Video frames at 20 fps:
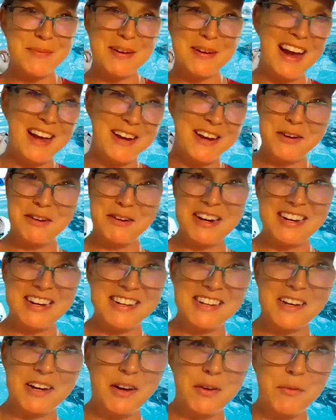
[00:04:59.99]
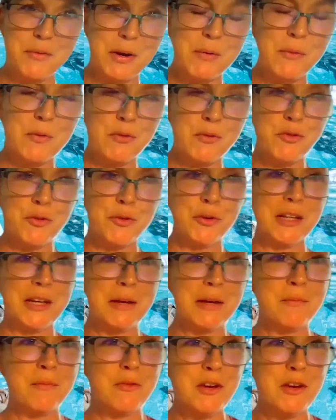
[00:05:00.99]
but I had no idea what it would truly,